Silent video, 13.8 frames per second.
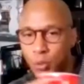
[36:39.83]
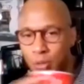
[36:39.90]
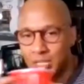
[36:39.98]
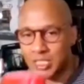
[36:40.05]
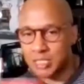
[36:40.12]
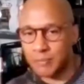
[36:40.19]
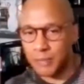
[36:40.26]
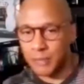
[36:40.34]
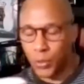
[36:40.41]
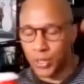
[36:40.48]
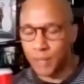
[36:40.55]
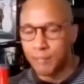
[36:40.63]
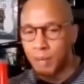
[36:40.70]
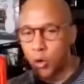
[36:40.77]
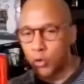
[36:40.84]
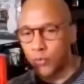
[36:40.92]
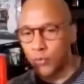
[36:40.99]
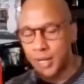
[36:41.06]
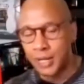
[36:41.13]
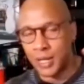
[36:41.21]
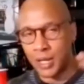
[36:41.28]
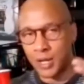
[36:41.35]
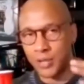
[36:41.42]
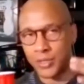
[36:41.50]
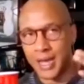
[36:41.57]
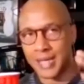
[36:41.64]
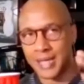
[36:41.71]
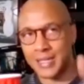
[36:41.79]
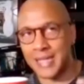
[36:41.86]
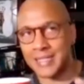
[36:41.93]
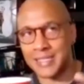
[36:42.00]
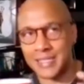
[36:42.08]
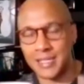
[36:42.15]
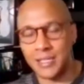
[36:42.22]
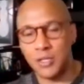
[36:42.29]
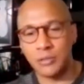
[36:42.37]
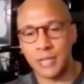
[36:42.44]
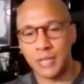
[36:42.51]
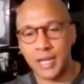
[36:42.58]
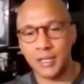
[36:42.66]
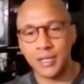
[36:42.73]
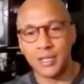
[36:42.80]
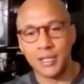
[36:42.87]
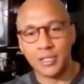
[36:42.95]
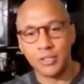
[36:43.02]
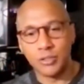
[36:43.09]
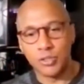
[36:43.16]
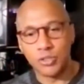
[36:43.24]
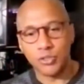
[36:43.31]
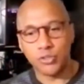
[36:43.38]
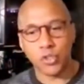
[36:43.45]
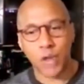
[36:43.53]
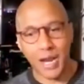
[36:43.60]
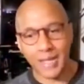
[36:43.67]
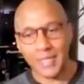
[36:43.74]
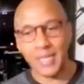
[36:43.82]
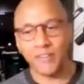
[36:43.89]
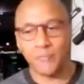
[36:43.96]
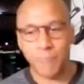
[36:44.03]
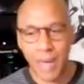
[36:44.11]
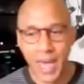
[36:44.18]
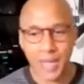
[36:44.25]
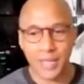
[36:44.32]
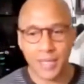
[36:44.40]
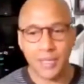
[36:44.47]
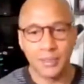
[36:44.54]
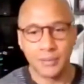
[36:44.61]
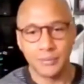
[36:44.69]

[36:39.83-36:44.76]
You in a mode right now that I see you like trying to give back.